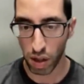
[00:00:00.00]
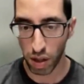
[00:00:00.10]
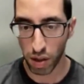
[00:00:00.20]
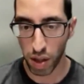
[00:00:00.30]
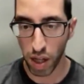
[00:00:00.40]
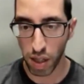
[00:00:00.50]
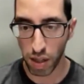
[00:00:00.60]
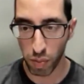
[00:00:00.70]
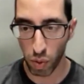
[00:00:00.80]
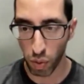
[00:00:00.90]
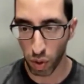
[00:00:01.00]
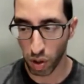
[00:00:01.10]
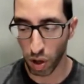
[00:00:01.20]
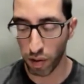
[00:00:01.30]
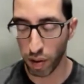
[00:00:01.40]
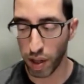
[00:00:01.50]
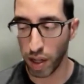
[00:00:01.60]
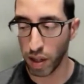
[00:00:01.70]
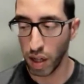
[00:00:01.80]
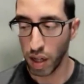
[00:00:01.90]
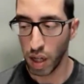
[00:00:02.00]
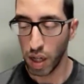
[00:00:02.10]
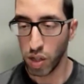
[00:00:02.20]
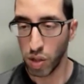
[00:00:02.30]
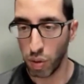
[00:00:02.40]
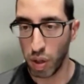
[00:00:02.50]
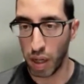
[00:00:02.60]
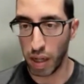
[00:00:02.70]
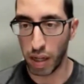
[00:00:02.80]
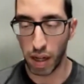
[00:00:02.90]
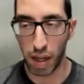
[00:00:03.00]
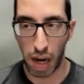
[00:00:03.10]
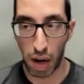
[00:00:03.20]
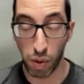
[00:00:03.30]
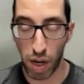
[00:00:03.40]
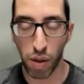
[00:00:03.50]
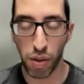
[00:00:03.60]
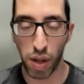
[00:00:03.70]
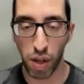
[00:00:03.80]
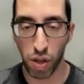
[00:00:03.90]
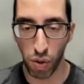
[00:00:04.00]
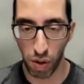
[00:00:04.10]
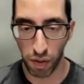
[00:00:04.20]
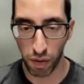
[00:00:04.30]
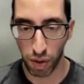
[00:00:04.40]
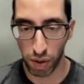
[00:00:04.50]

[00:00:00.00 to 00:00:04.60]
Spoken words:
think that the book will cover that. So I would like to thank you all for the